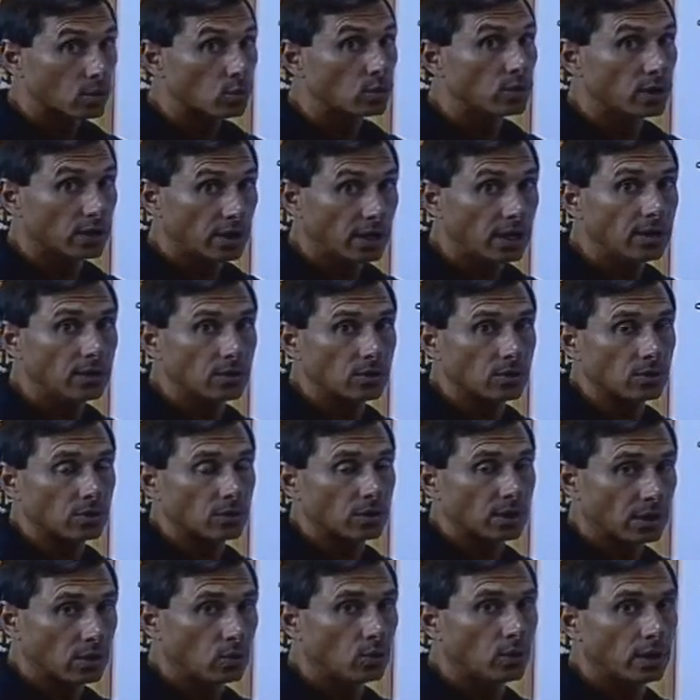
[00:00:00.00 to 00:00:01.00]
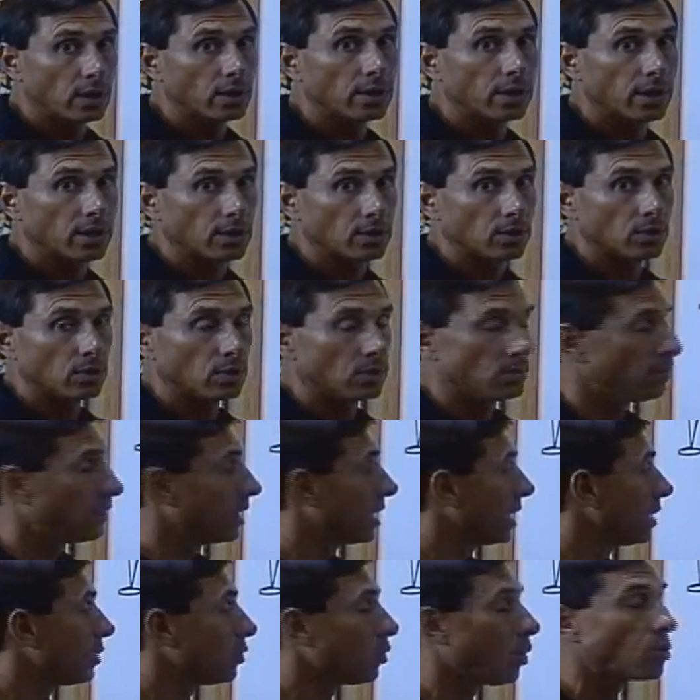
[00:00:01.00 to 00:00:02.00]
will hit you. He will hit you, but
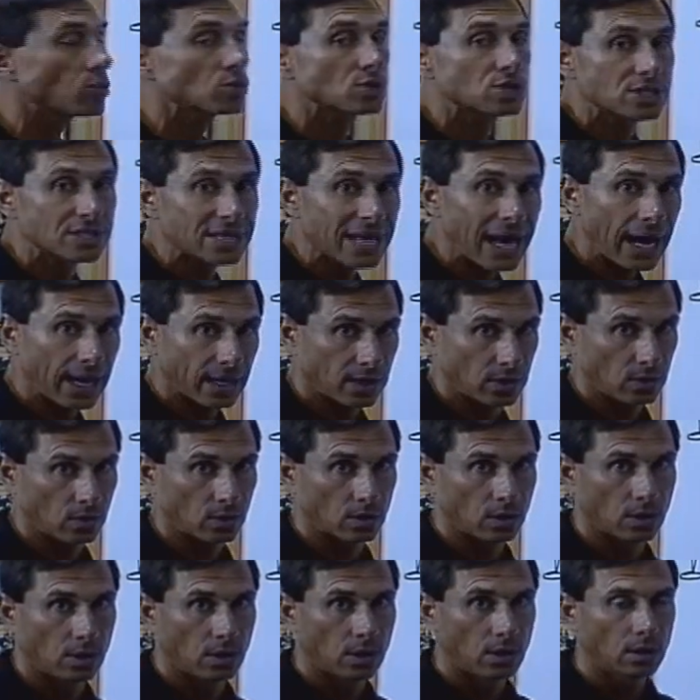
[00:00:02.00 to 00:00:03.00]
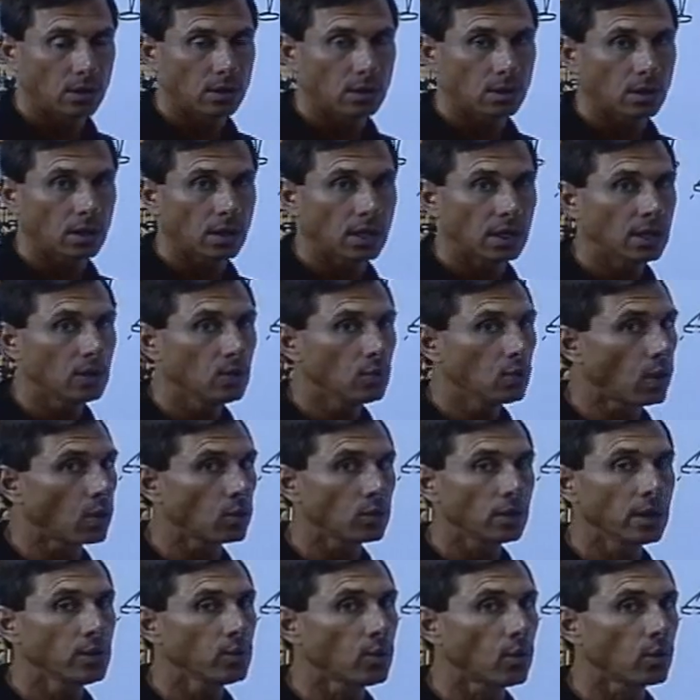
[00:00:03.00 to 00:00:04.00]
he won't sack you. And he
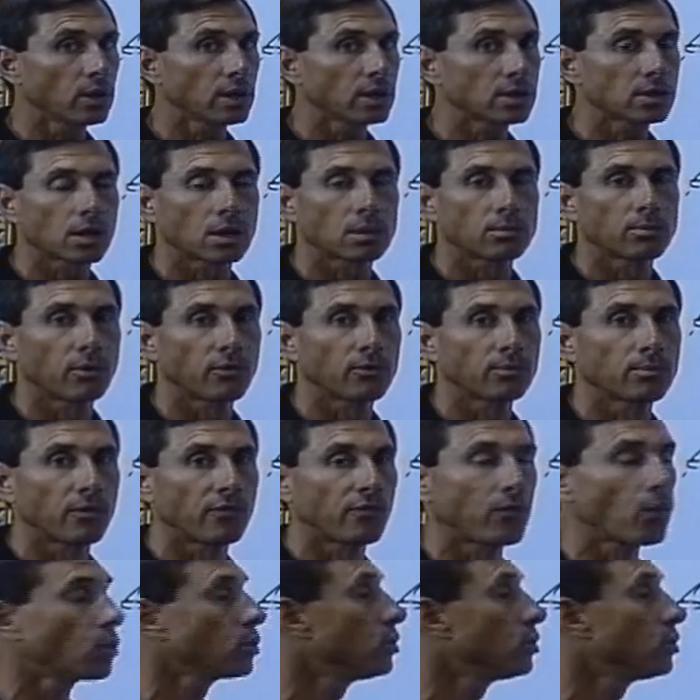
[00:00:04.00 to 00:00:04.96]
won't get there before